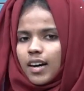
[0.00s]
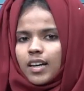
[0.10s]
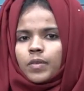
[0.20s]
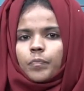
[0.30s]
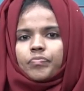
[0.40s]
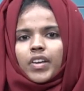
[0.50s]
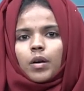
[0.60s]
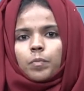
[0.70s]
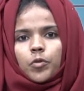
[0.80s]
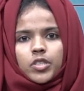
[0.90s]
are
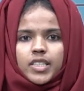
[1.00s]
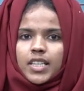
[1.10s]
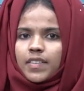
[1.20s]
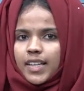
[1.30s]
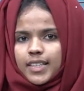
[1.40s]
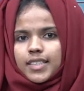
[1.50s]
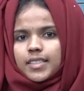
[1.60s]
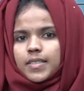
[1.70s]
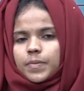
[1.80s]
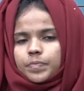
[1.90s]
positive
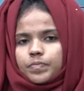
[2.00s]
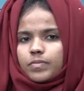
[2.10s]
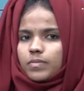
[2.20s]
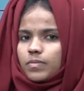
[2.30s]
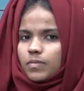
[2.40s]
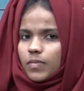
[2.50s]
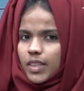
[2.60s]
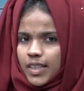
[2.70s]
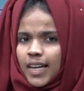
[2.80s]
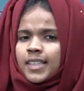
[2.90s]
integers.
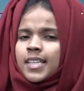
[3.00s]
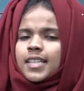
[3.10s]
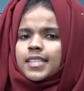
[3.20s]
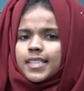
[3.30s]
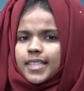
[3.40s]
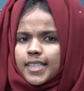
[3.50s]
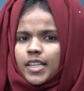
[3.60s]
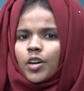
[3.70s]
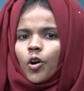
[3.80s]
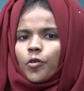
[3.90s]
Then
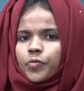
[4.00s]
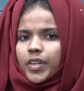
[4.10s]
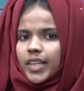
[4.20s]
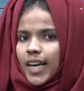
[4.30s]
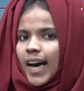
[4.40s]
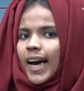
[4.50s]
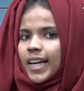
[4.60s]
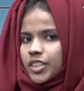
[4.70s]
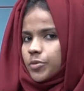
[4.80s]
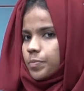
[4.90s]
GCD of A and